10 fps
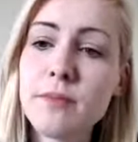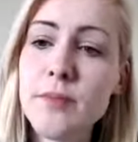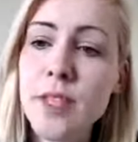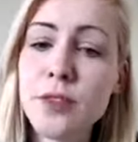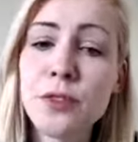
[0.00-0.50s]

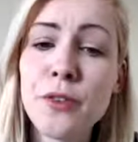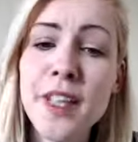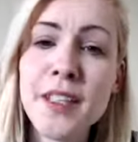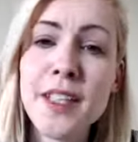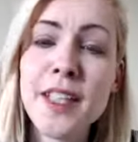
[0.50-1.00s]
do the
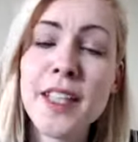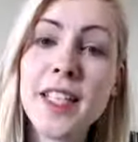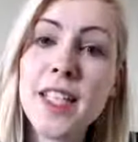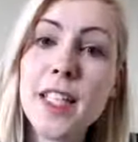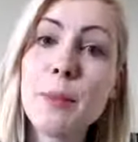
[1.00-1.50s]
right thing and
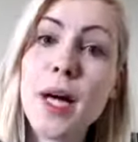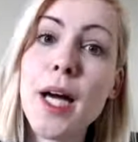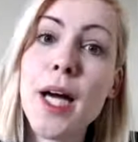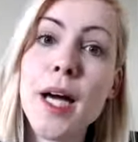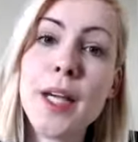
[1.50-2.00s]
keep
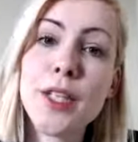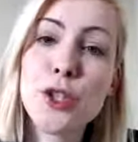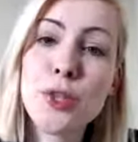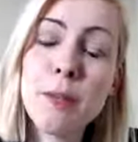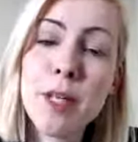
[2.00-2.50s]

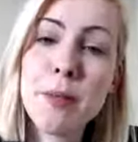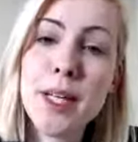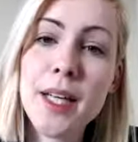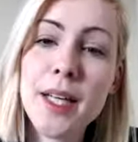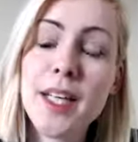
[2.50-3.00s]
dreaming
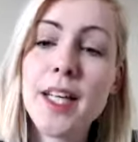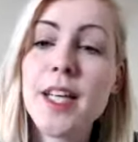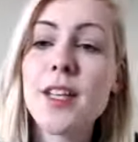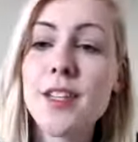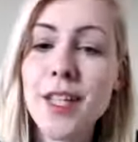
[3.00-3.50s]
big,
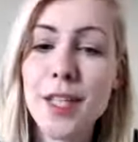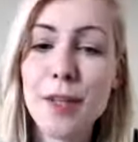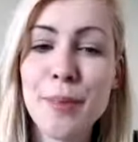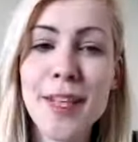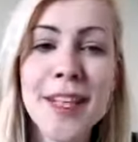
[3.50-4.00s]

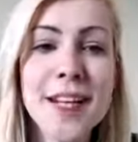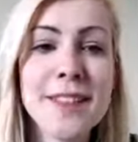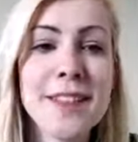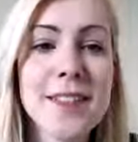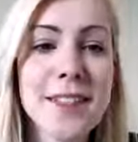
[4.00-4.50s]
thinking big. As
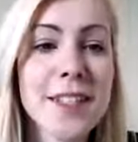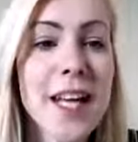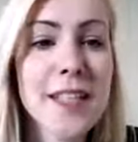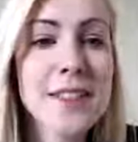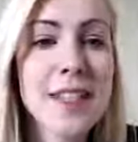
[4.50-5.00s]
I said the
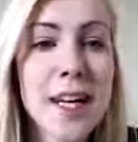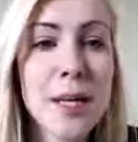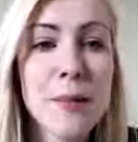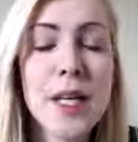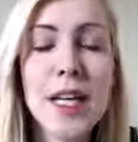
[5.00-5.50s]
last
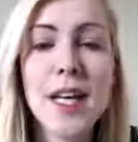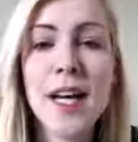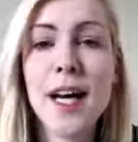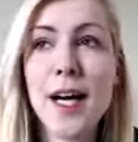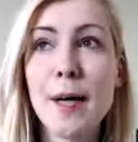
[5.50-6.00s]
time,
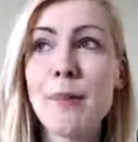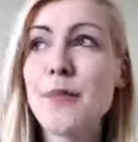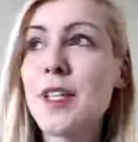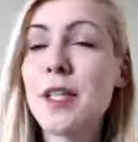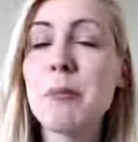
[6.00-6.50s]

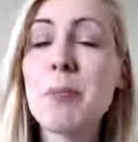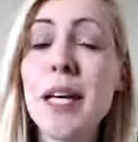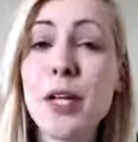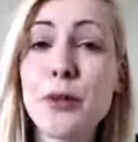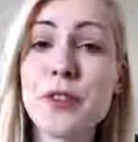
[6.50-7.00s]
thinking
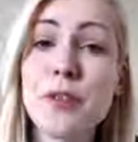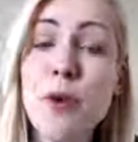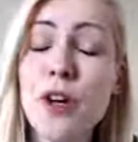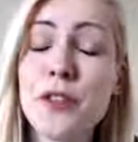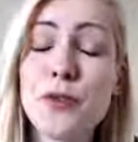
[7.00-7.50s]
big or
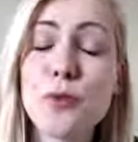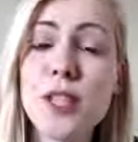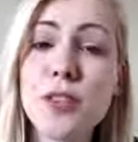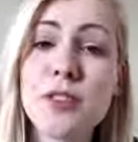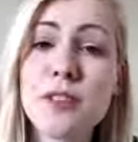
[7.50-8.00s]
small, there's really
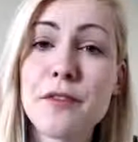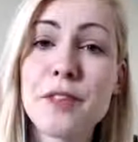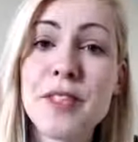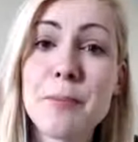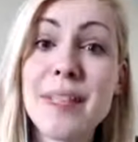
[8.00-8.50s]
no
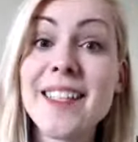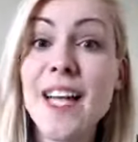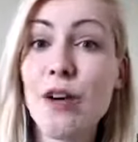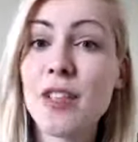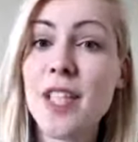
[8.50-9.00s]
difference, but the
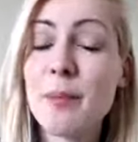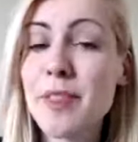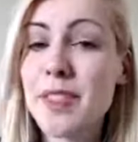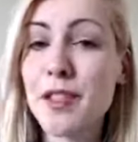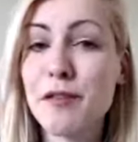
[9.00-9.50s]
outcome
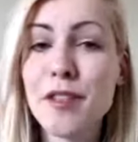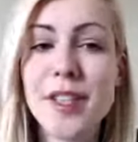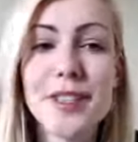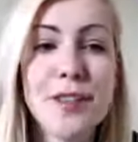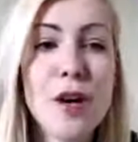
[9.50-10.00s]
is
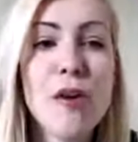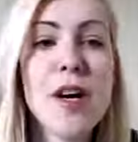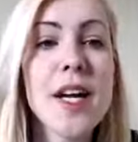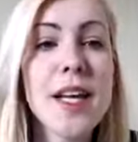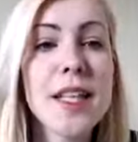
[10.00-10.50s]
different. So
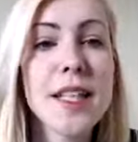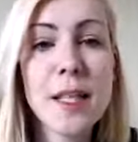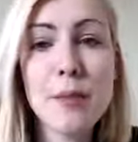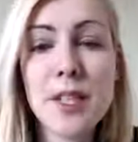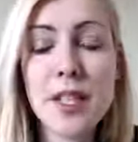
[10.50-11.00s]

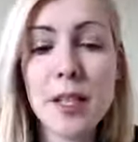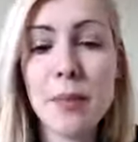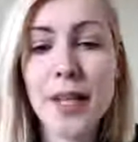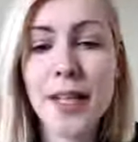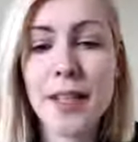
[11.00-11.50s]
keep thinking
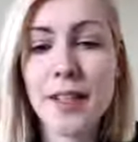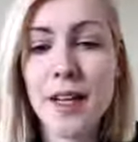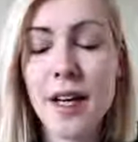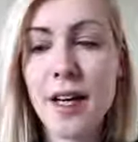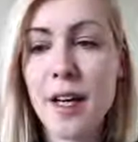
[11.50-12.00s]
big,
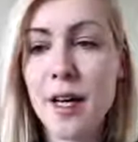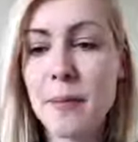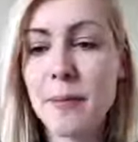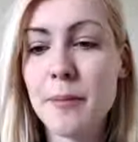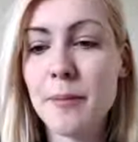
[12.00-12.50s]

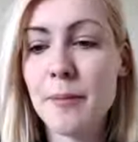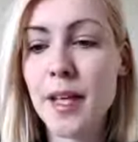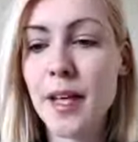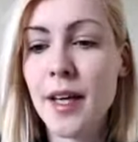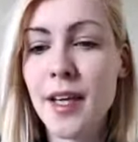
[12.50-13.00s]

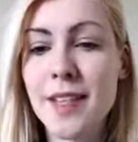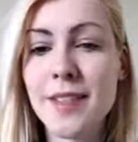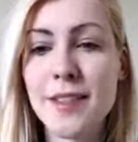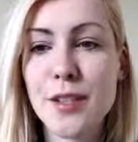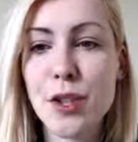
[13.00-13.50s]

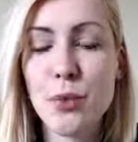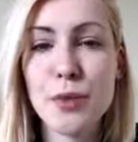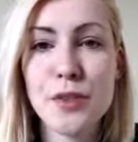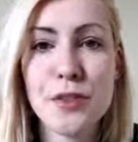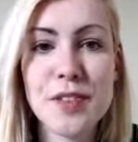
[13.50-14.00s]
and you
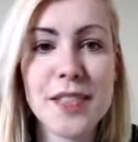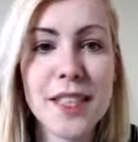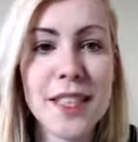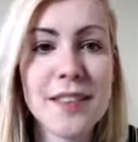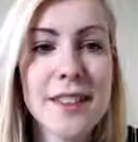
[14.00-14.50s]
will
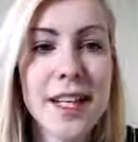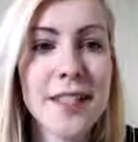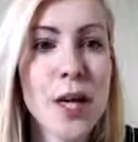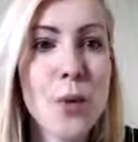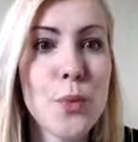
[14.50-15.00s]
succeed. And
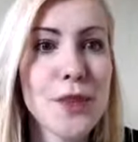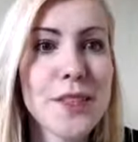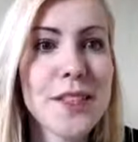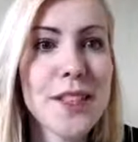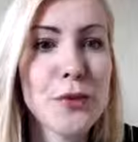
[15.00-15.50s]
I will
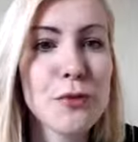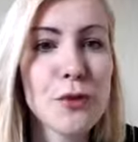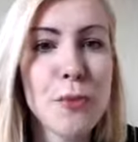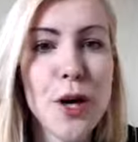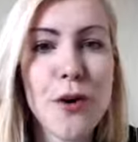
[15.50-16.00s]
see you
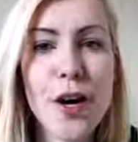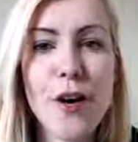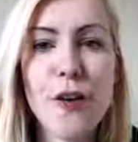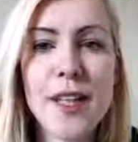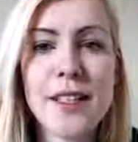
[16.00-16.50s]

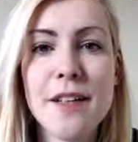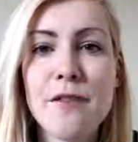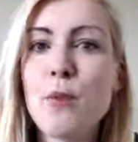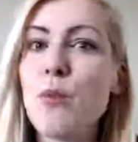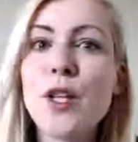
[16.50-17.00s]
tomorrow, and have a
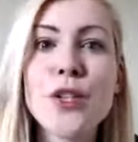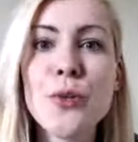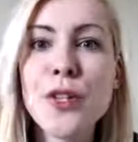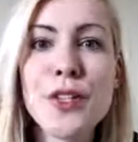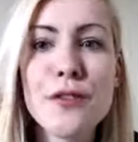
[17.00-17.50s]

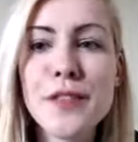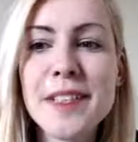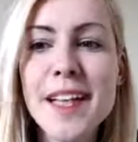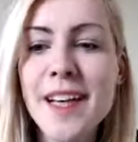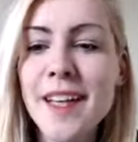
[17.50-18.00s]
wonderful
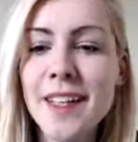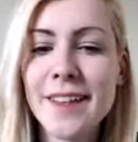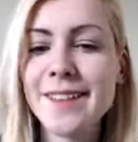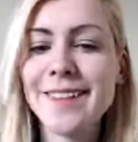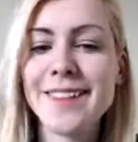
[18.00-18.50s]
day.
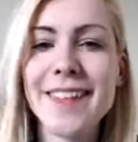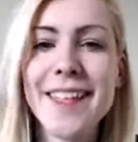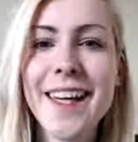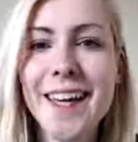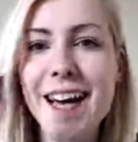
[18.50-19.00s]
Take
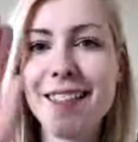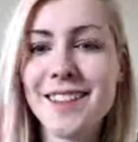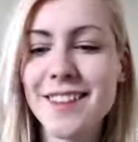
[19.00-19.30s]
care, guys.